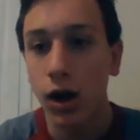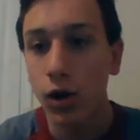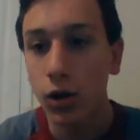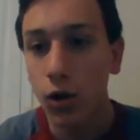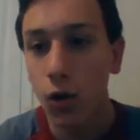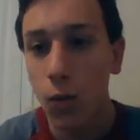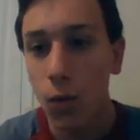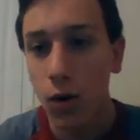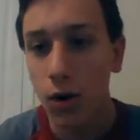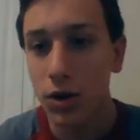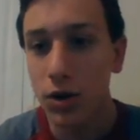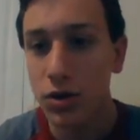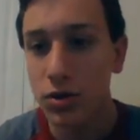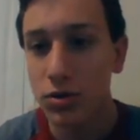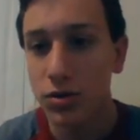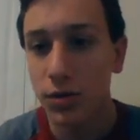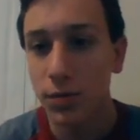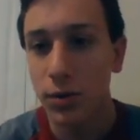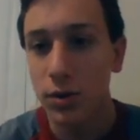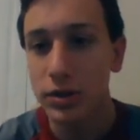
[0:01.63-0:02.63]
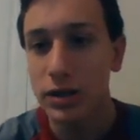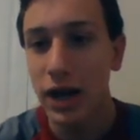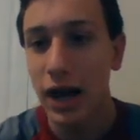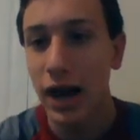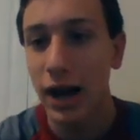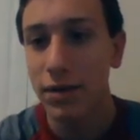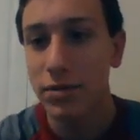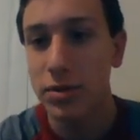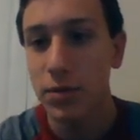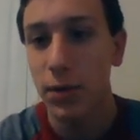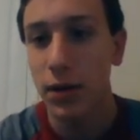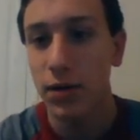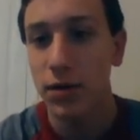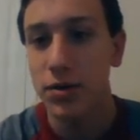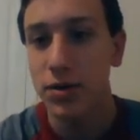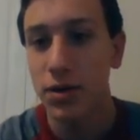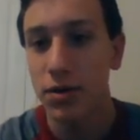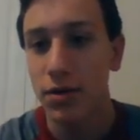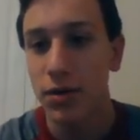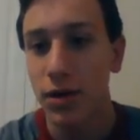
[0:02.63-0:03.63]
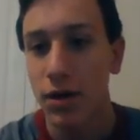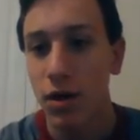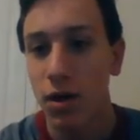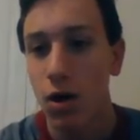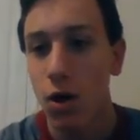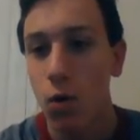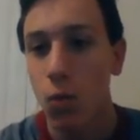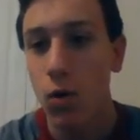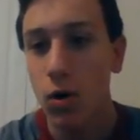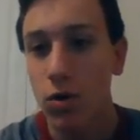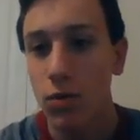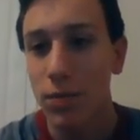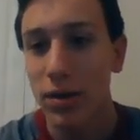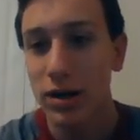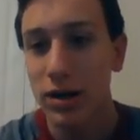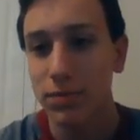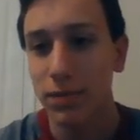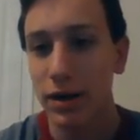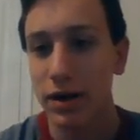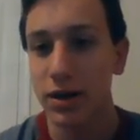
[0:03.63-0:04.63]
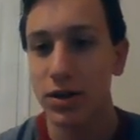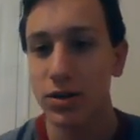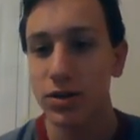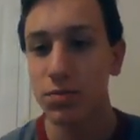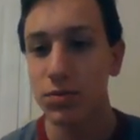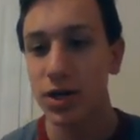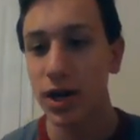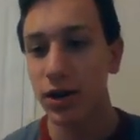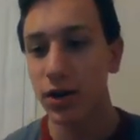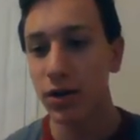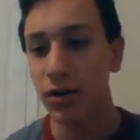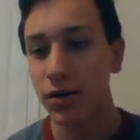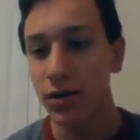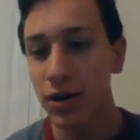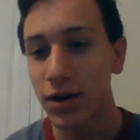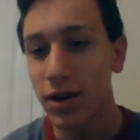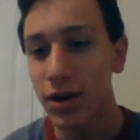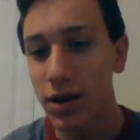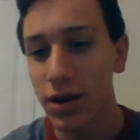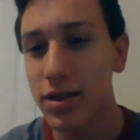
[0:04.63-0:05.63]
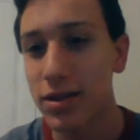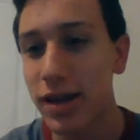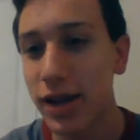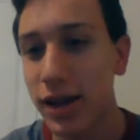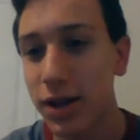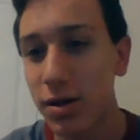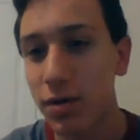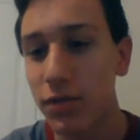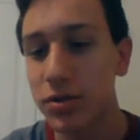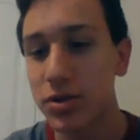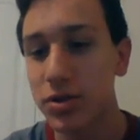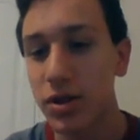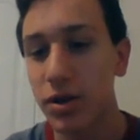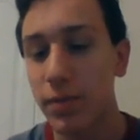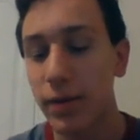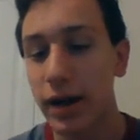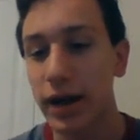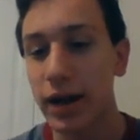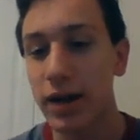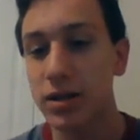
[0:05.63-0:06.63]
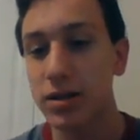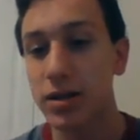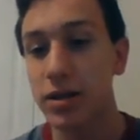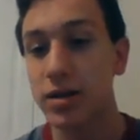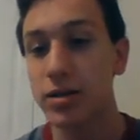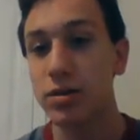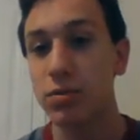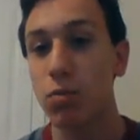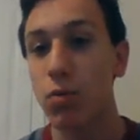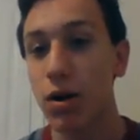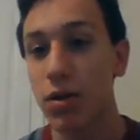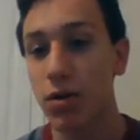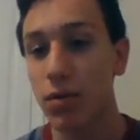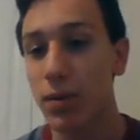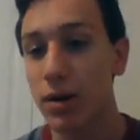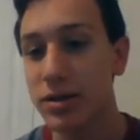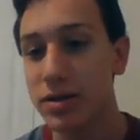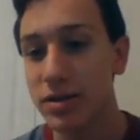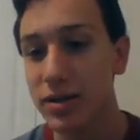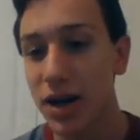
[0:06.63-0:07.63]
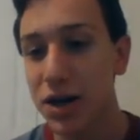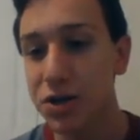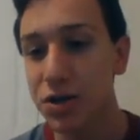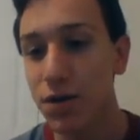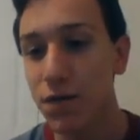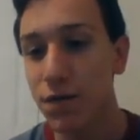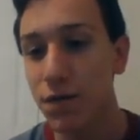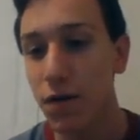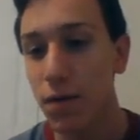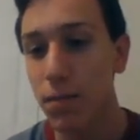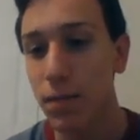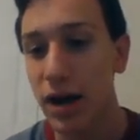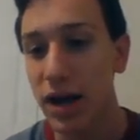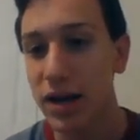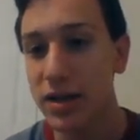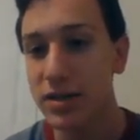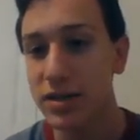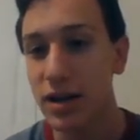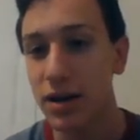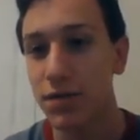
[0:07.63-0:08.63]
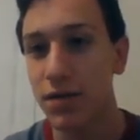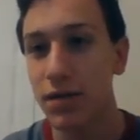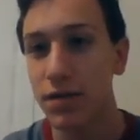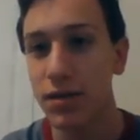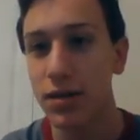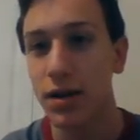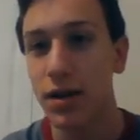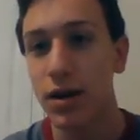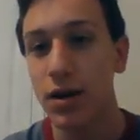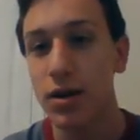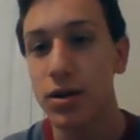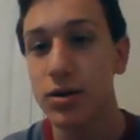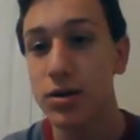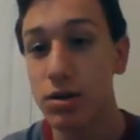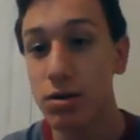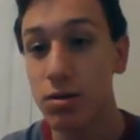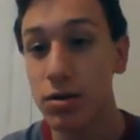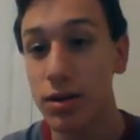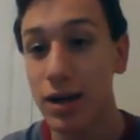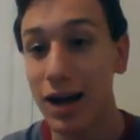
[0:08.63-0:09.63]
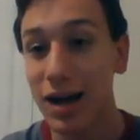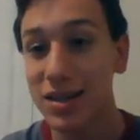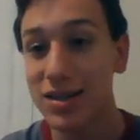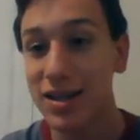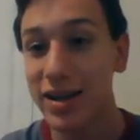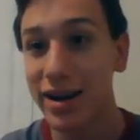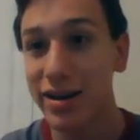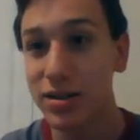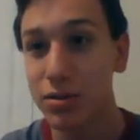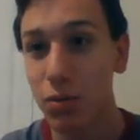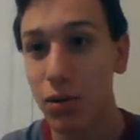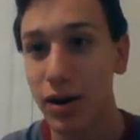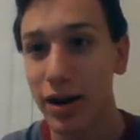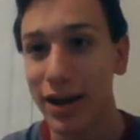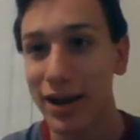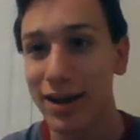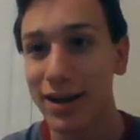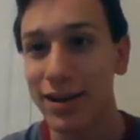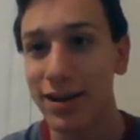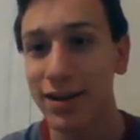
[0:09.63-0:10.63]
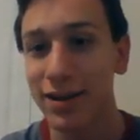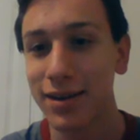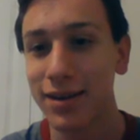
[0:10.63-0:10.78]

Hello all YouTubers, I am the Weather Dude. Welcome back to my YouTube channel. Thank you all for tuning back into this weather presentation for May 7th, 2020.